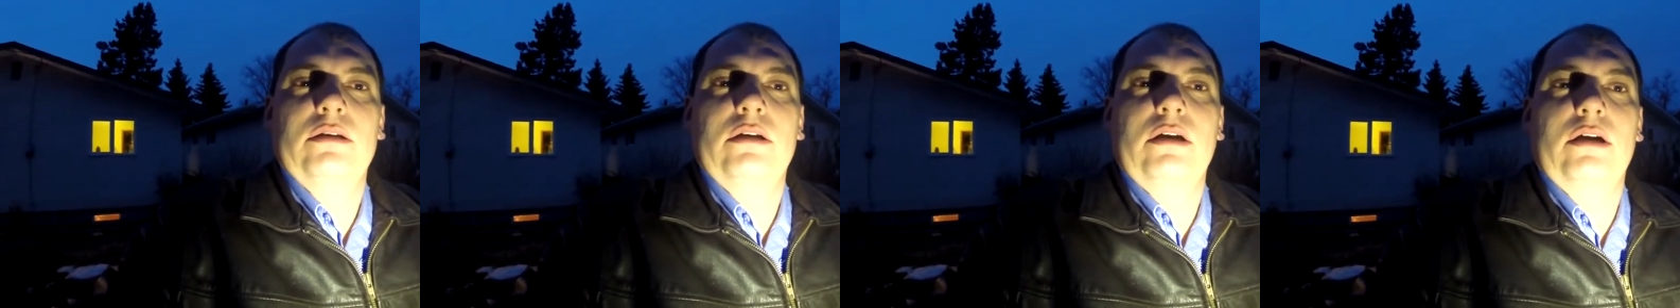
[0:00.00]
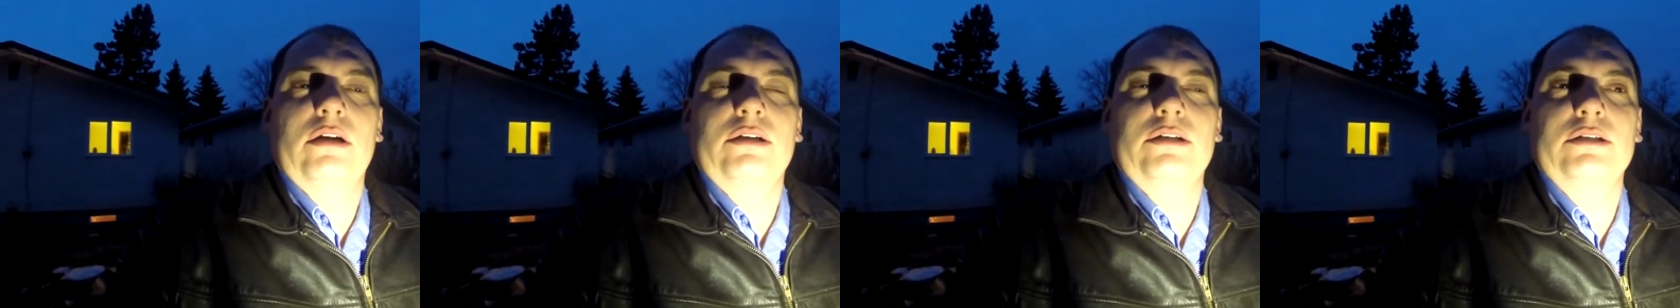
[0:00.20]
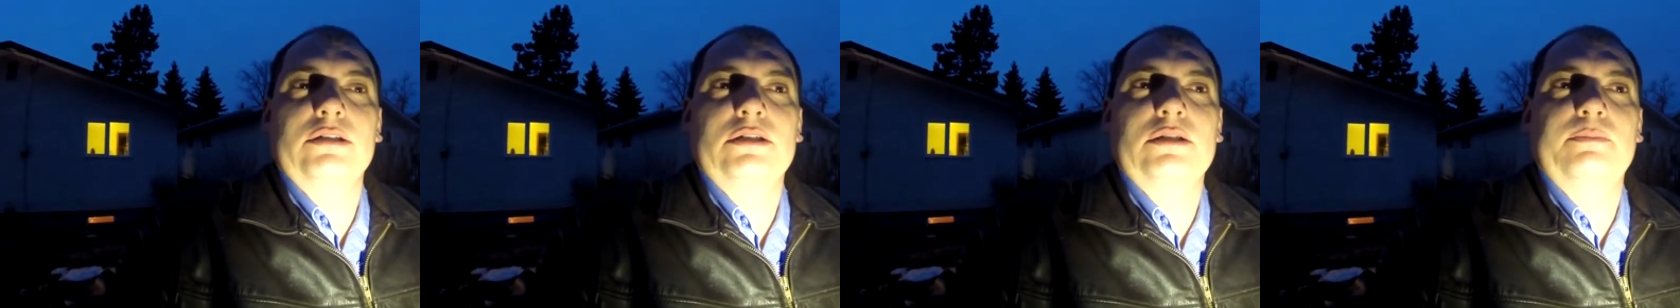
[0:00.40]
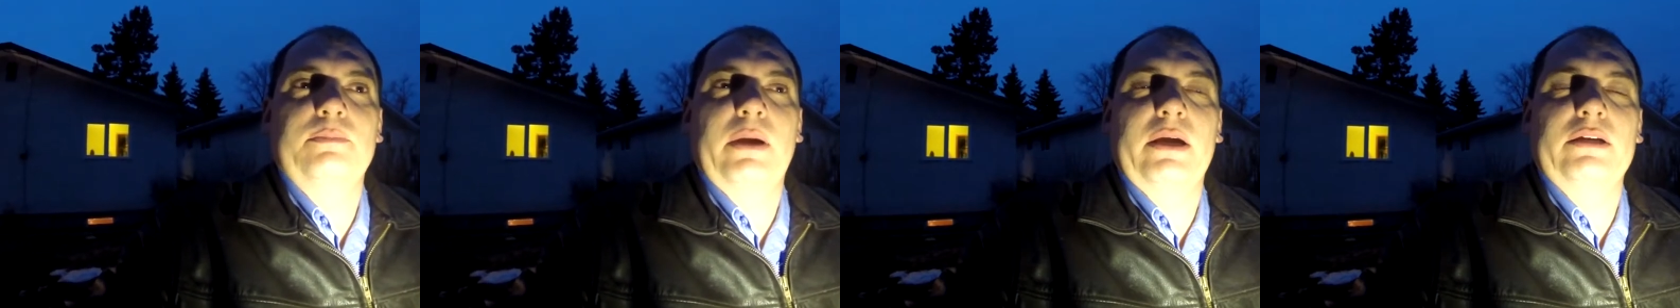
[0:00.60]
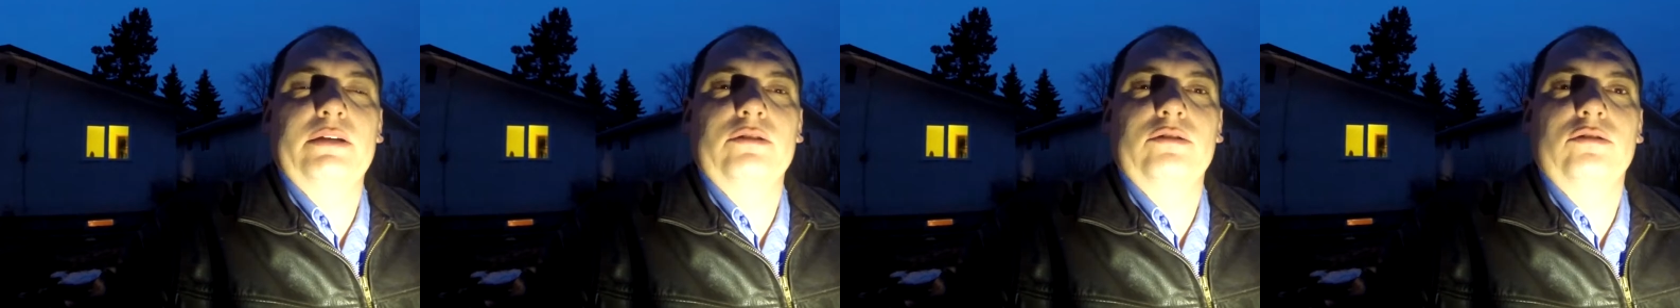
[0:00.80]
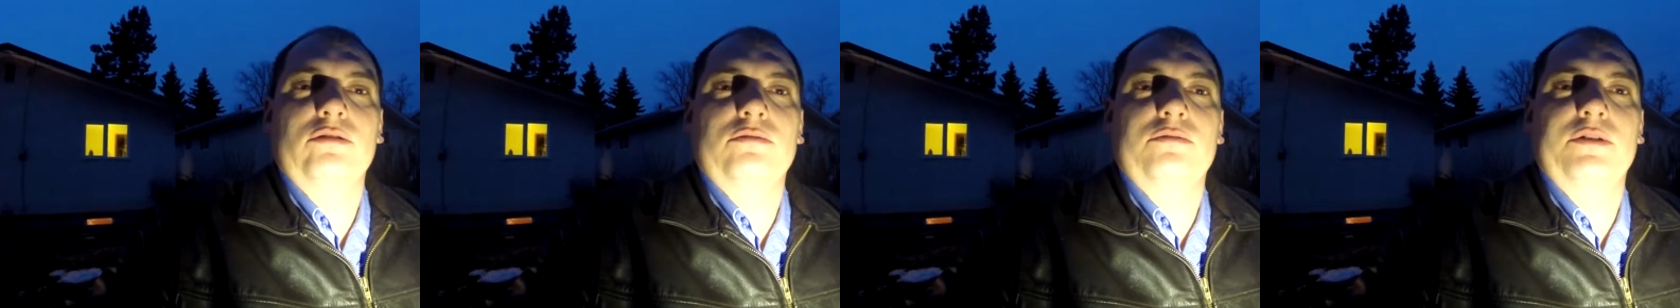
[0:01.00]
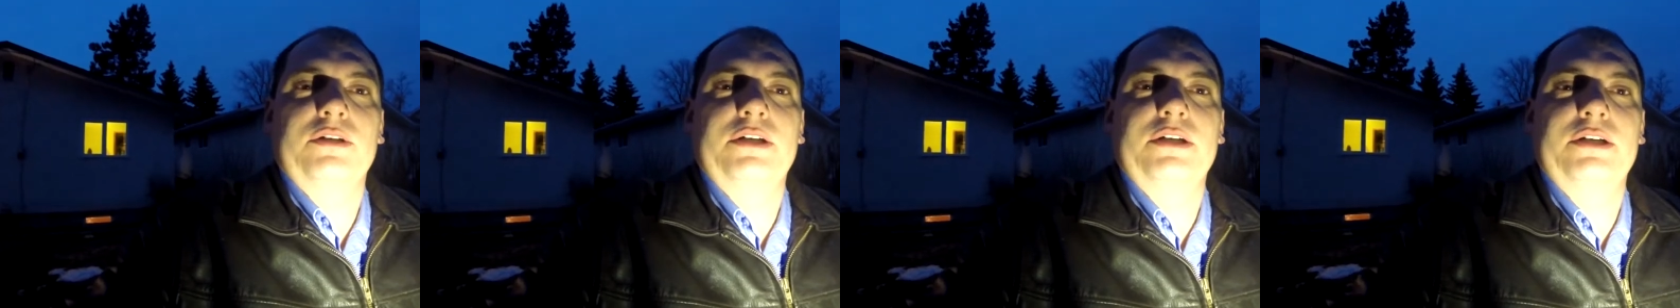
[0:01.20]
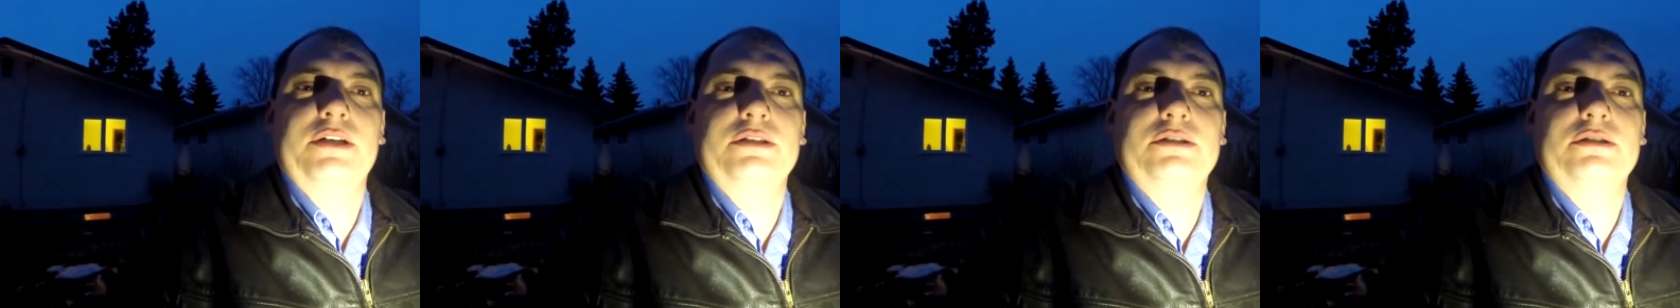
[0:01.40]
Our inspector over
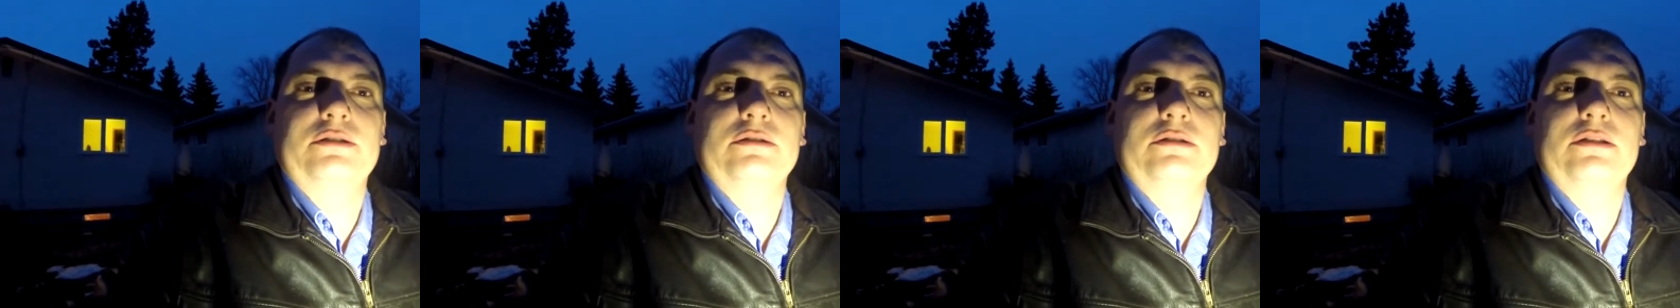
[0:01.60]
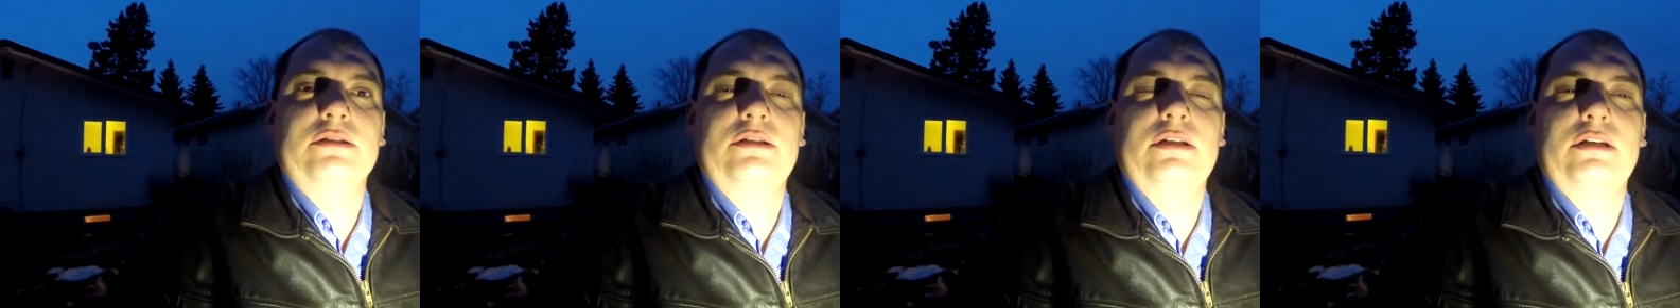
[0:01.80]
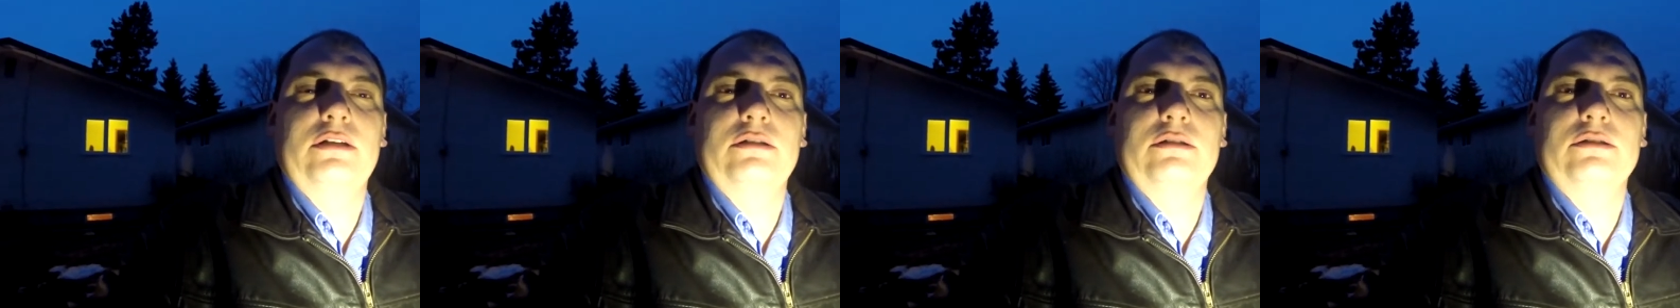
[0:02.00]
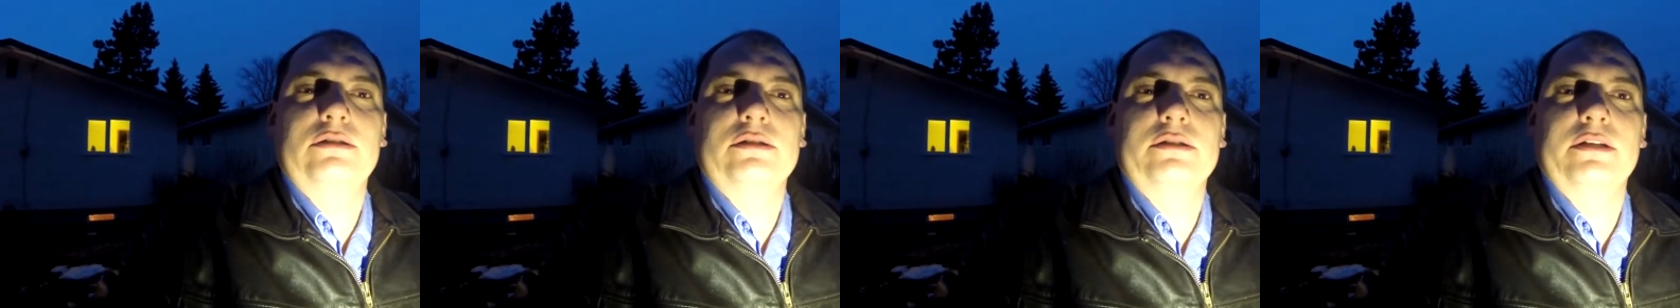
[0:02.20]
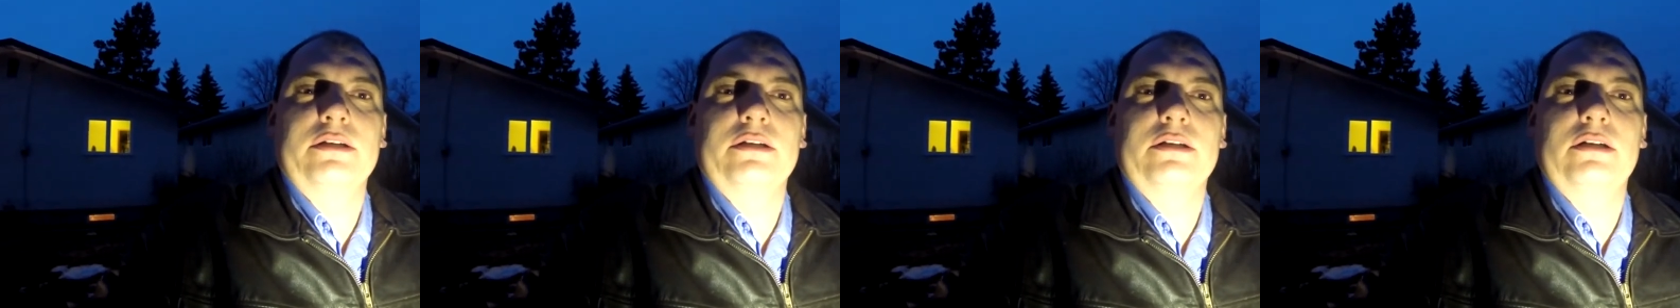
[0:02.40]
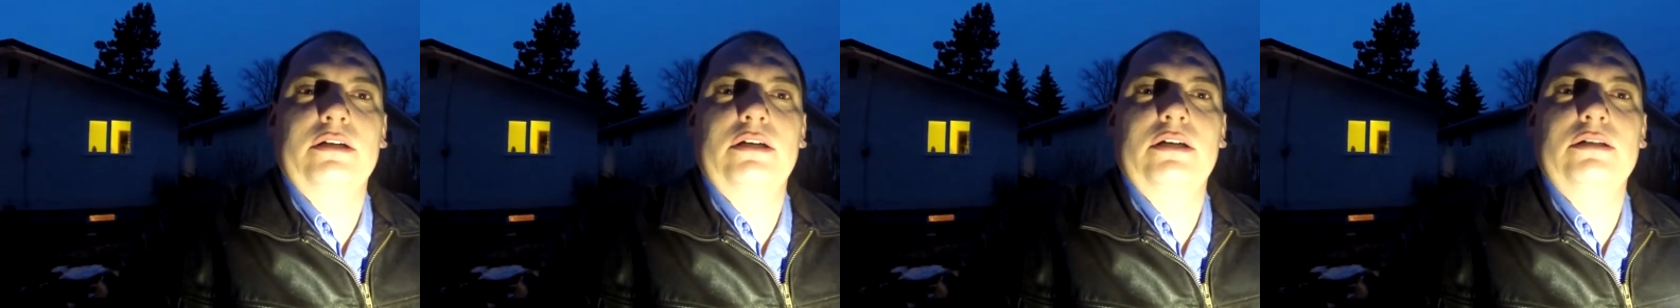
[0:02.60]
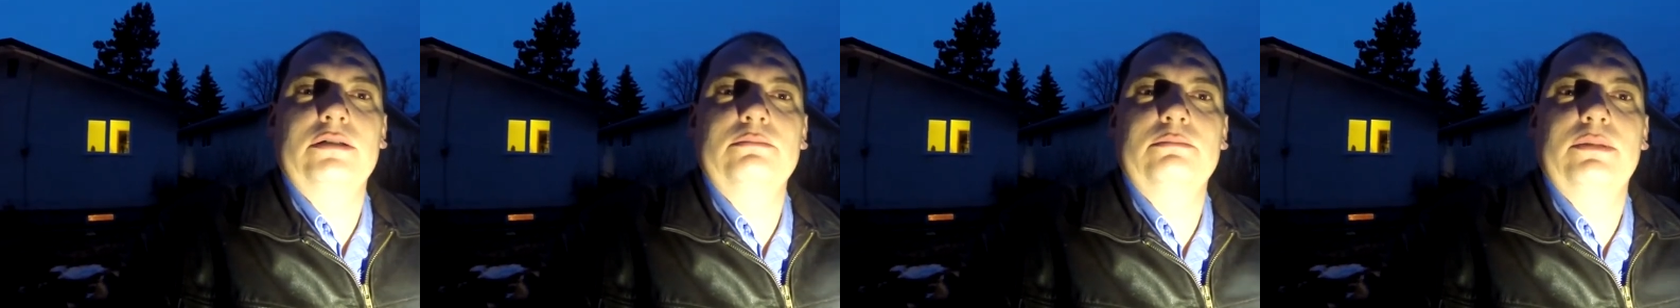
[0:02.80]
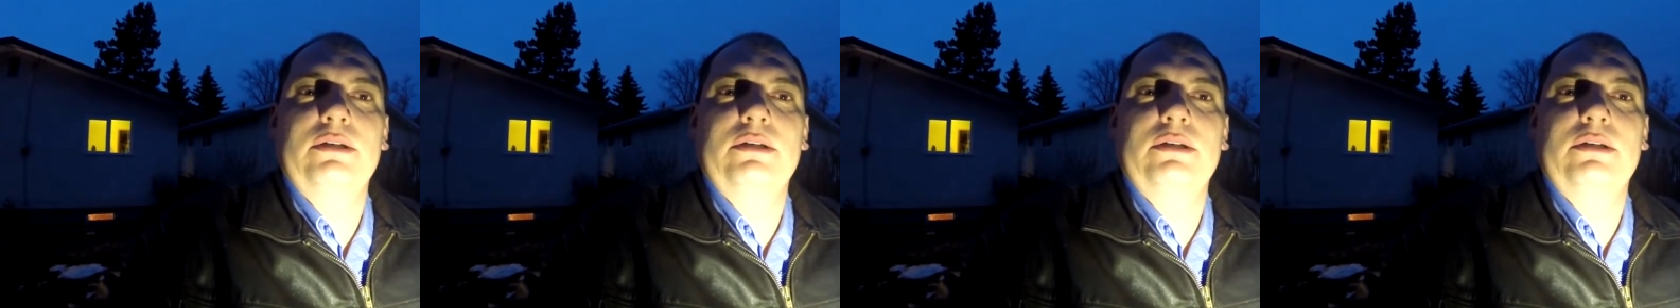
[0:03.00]
here is gonna tell us later on,